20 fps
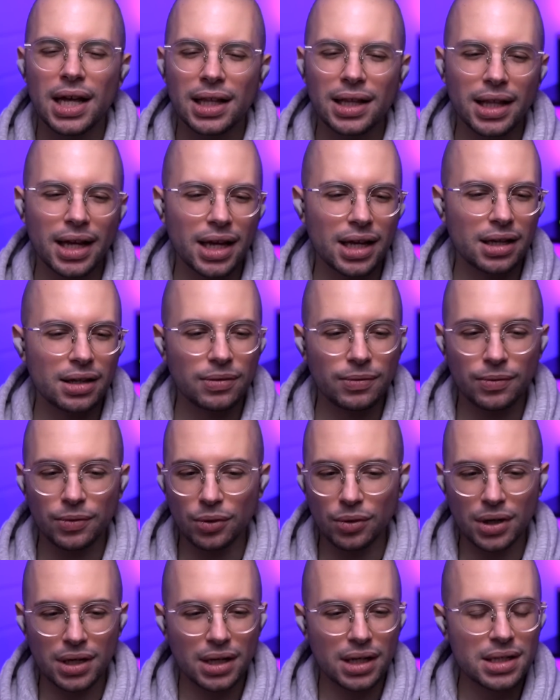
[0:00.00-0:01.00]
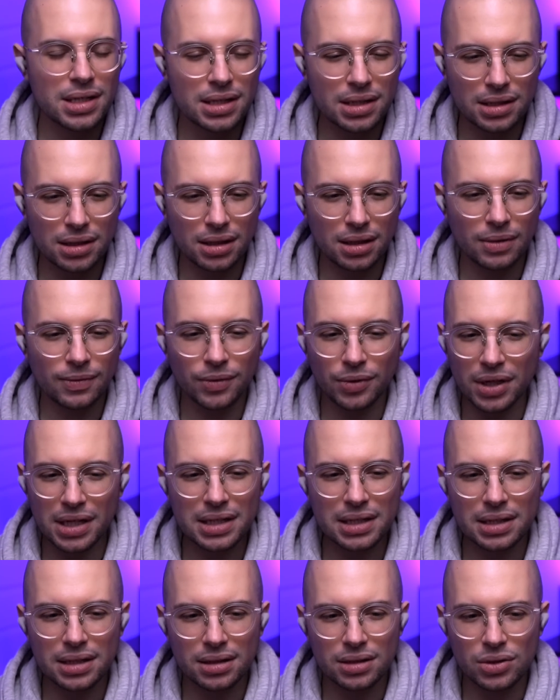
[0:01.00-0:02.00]
Like for
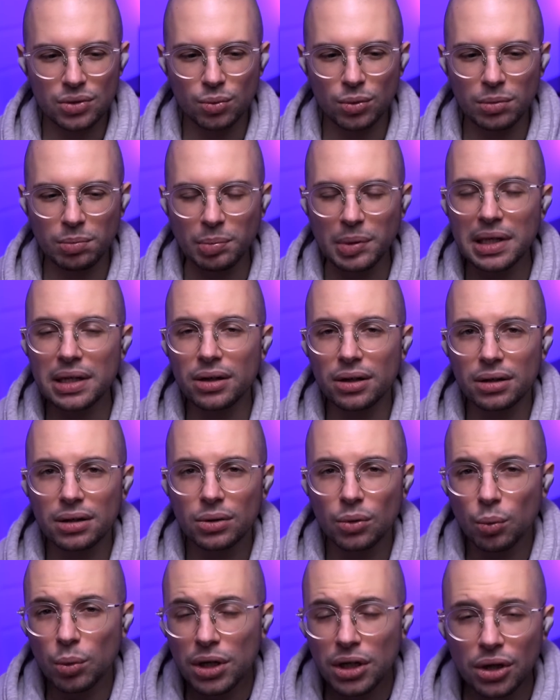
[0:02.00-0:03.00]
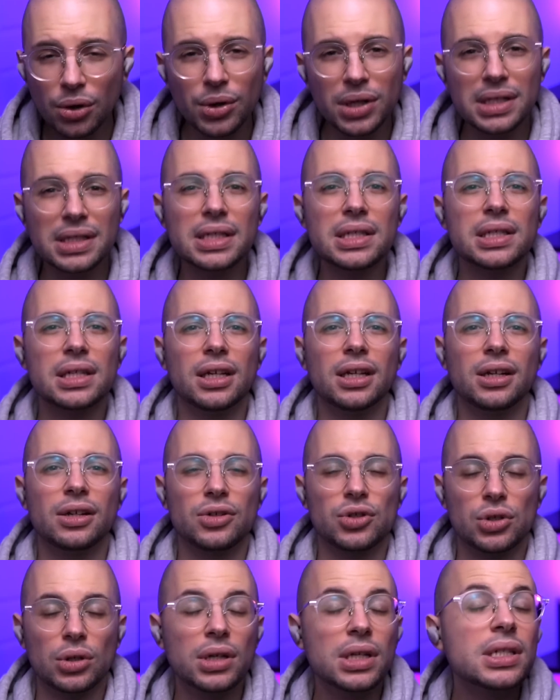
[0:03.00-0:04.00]
instance, with Peter, we know he's a
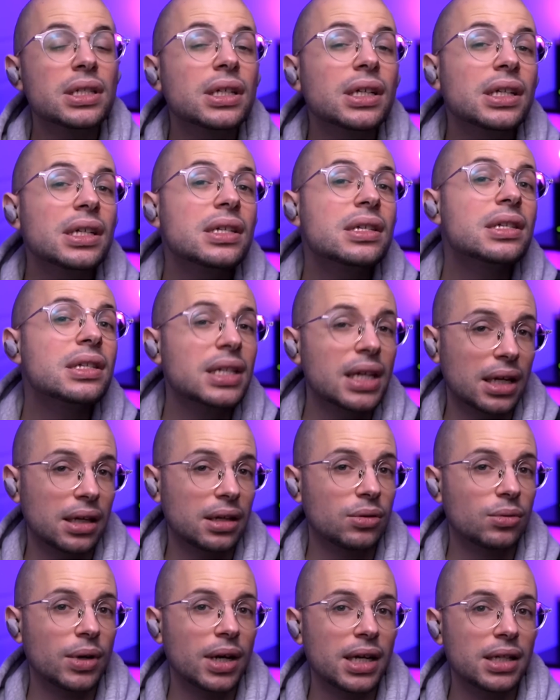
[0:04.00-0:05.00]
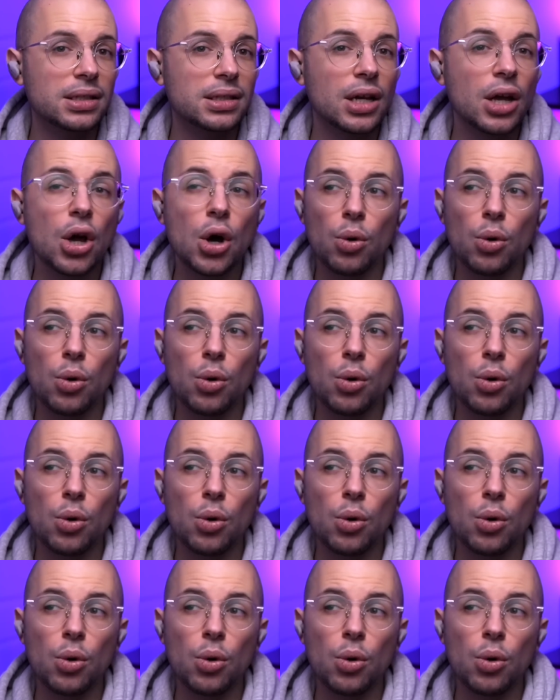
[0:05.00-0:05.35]
singer, so he's gonna sing, right?